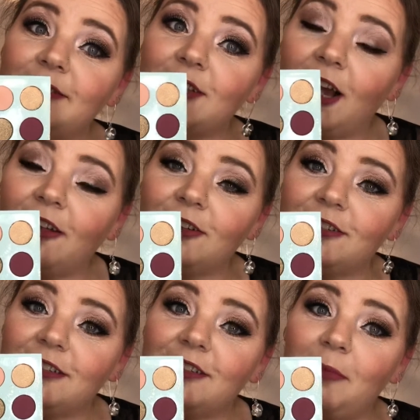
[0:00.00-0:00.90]
of the
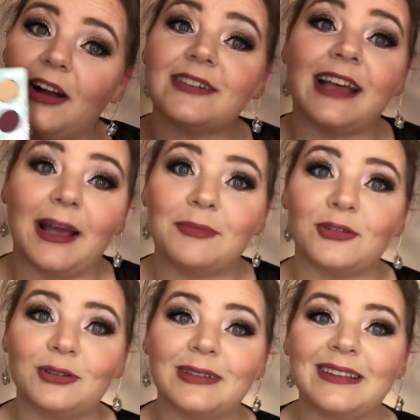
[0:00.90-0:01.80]
colors in this box I
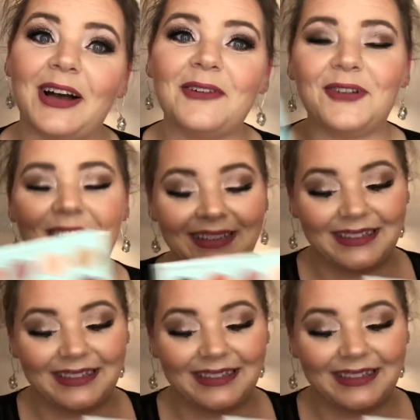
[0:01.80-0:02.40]
absolutely love.